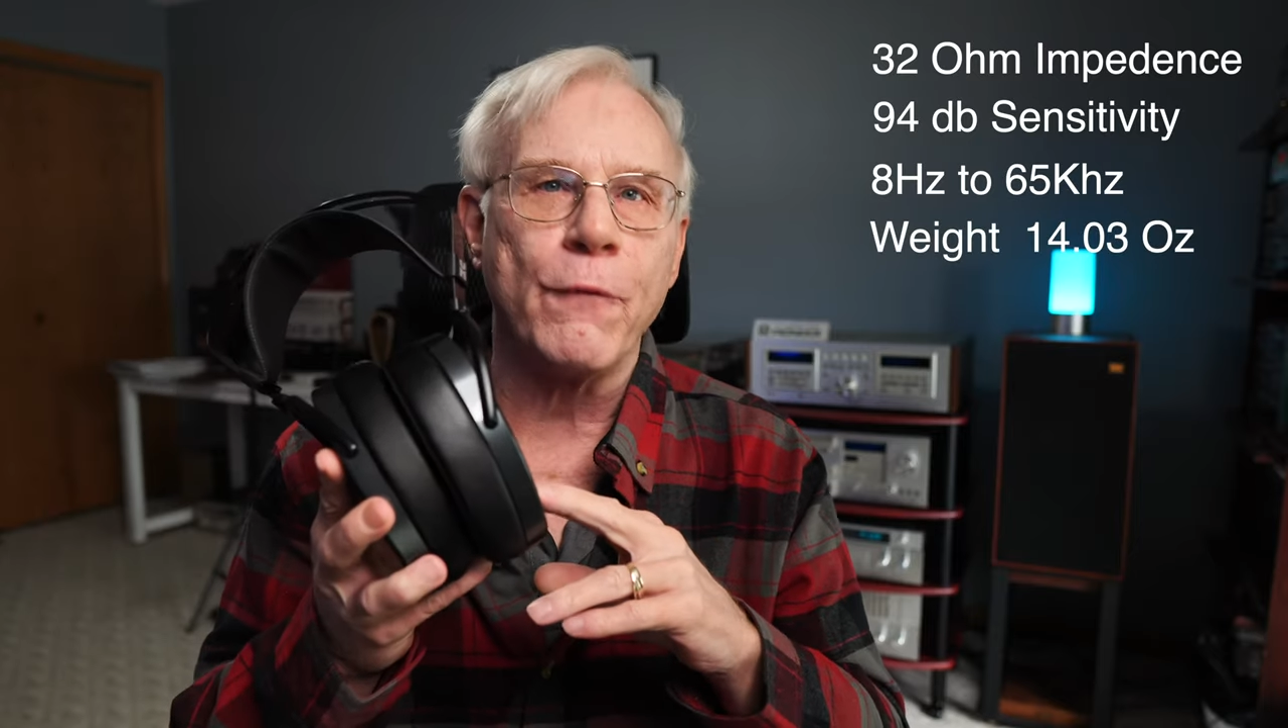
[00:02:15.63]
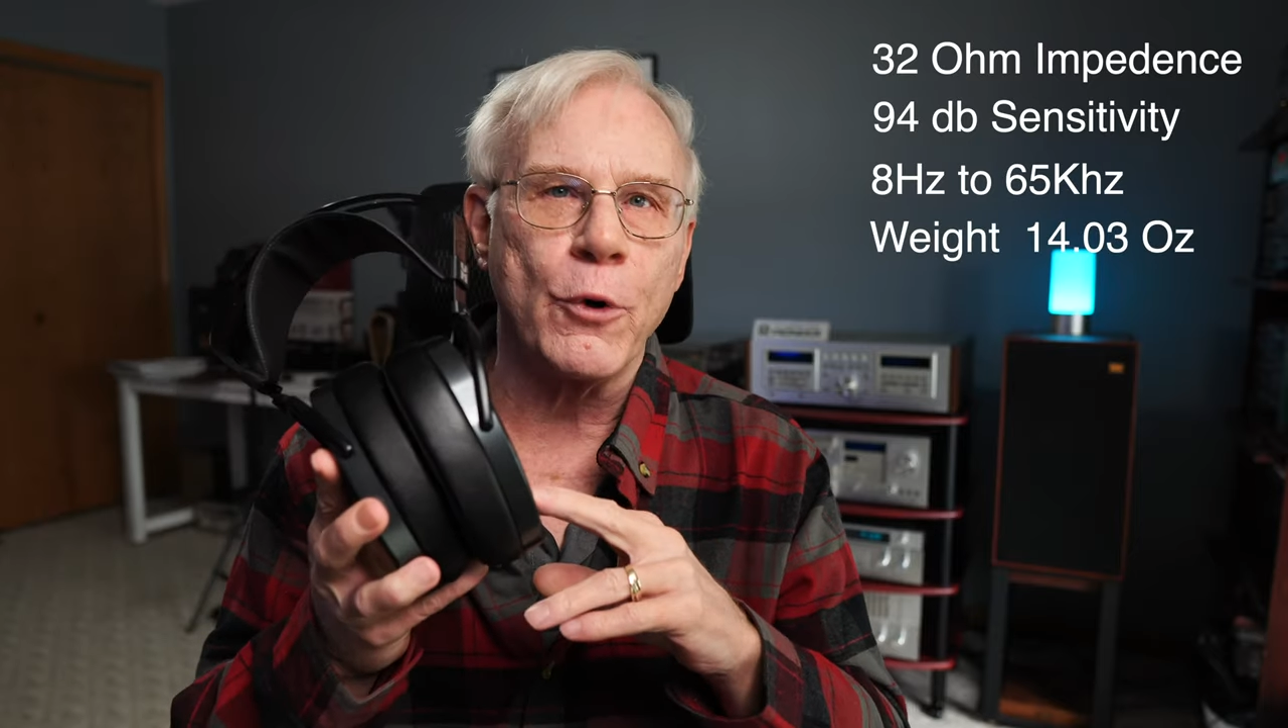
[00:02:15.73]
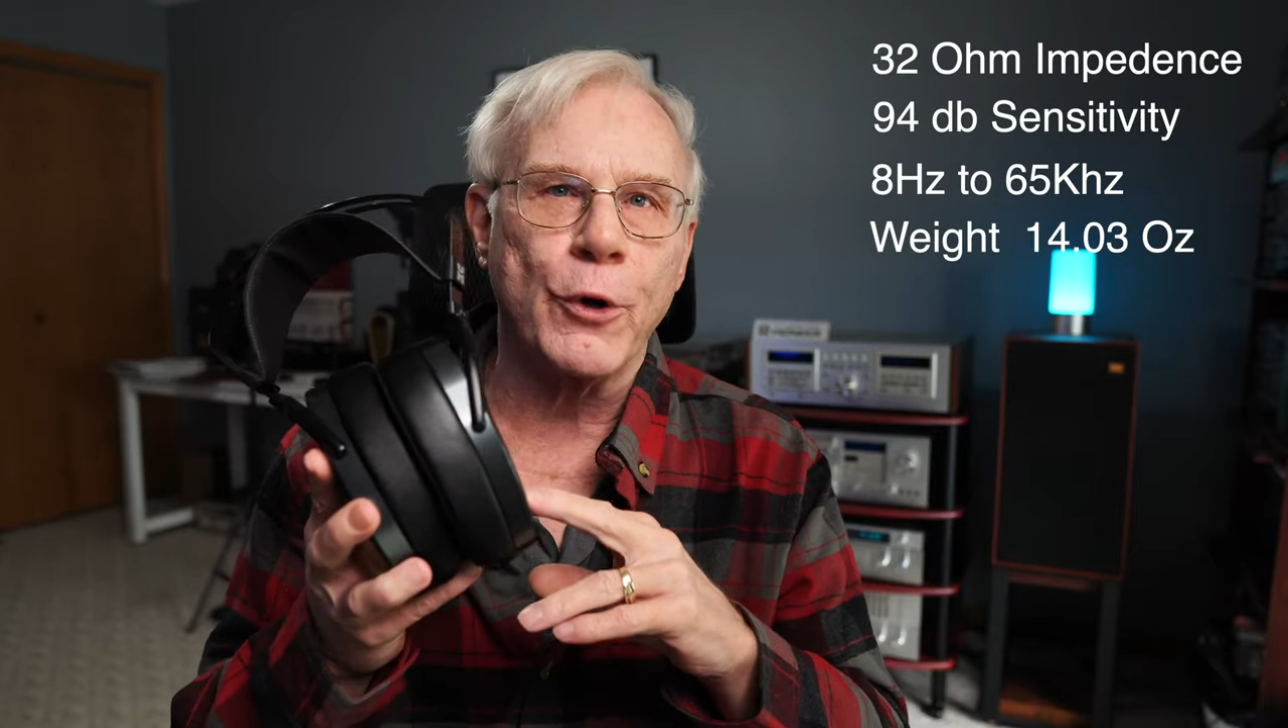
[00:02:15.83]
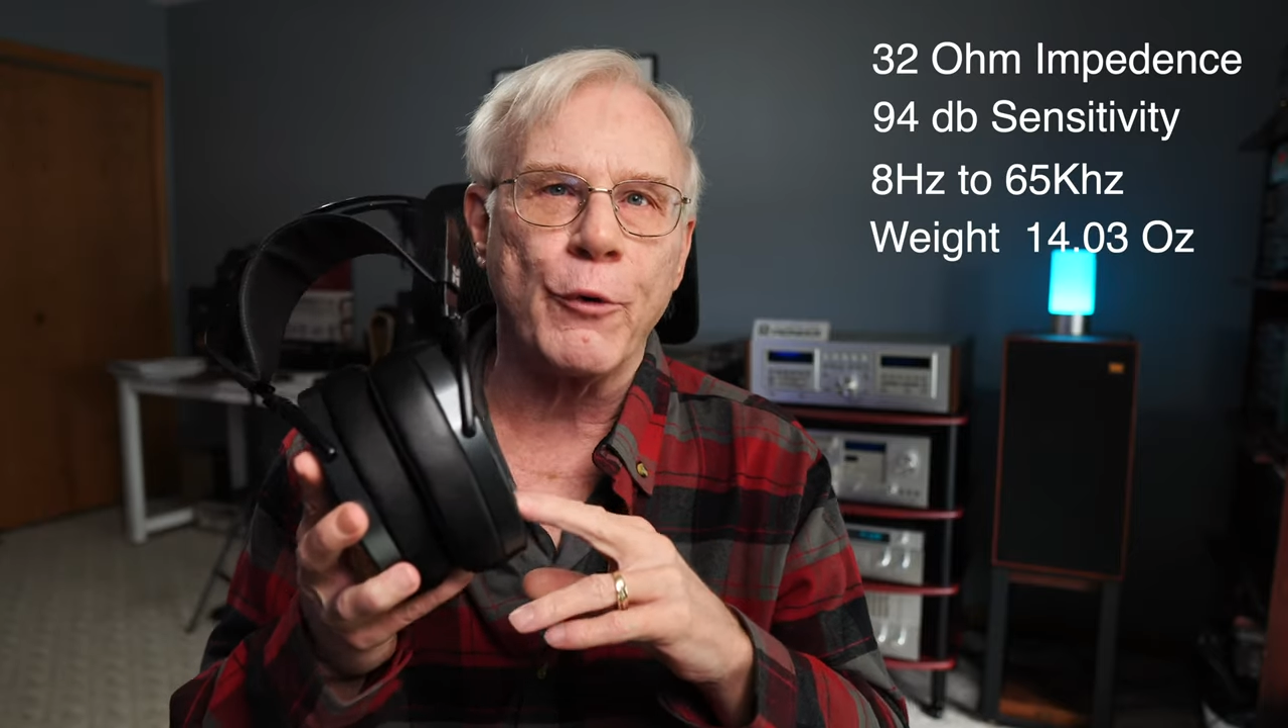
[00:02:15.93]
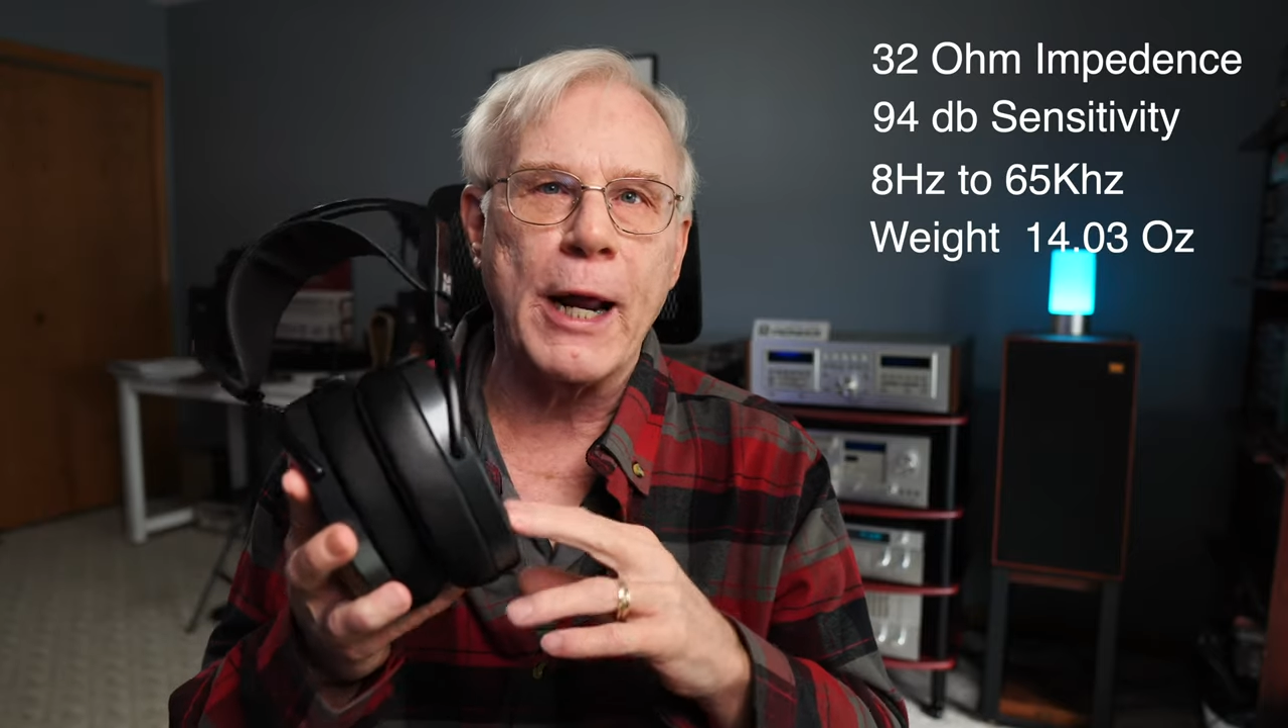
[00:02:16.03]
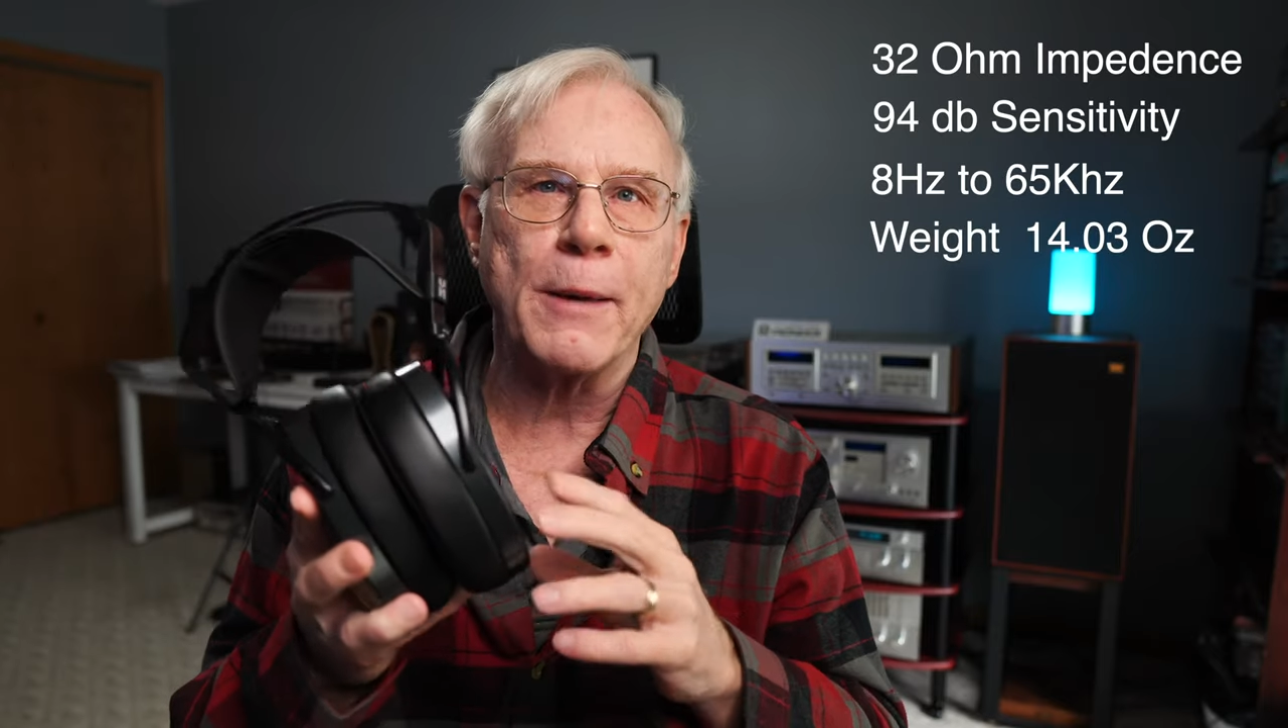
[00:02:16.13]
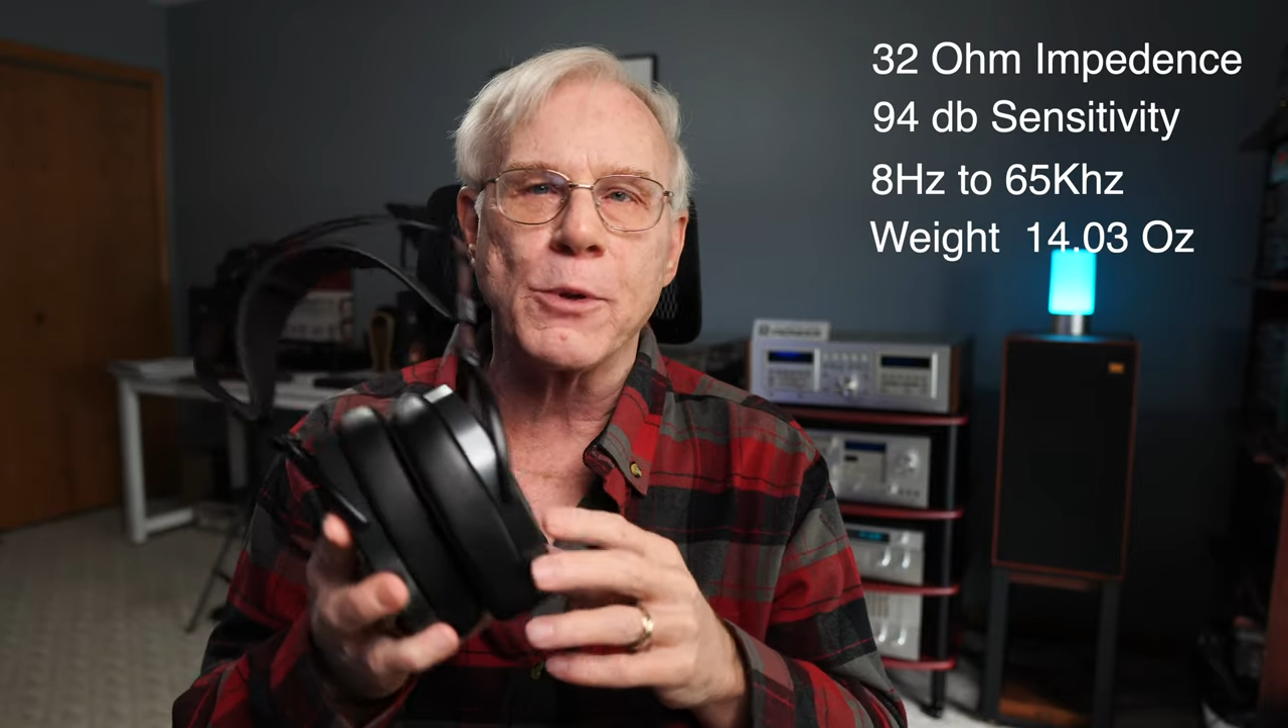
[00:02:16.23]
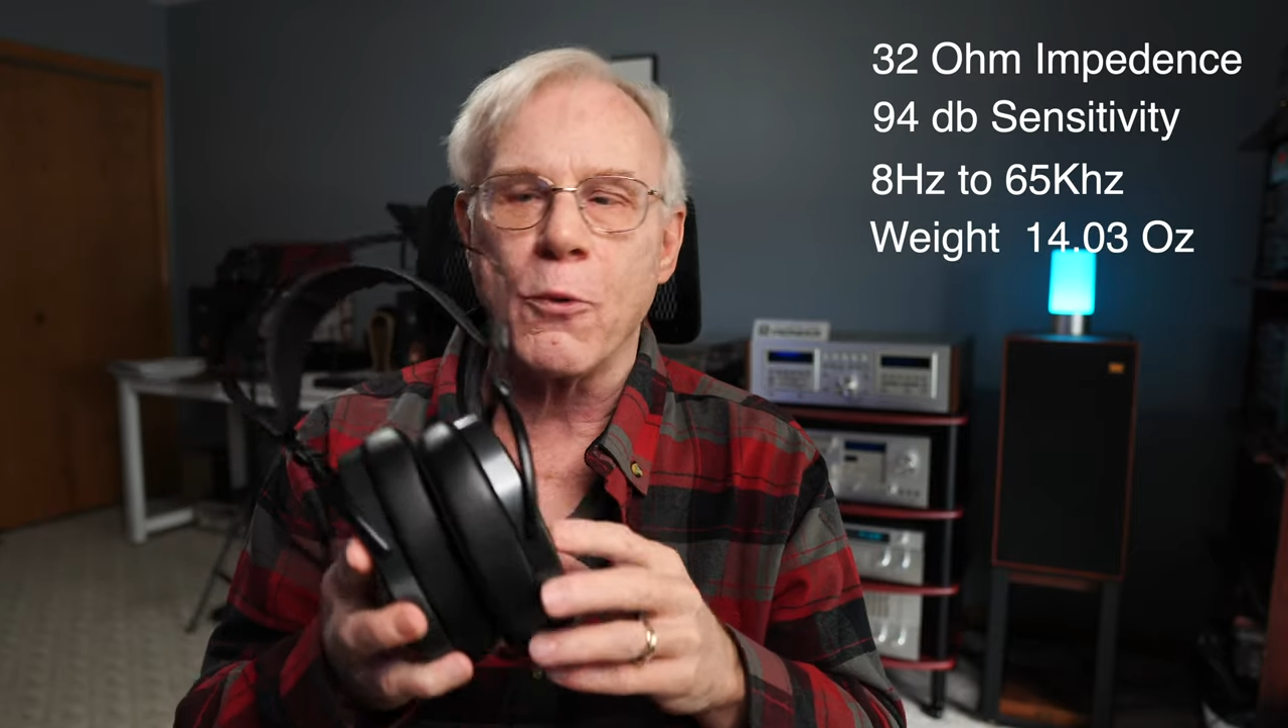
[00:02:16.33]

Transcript: four grams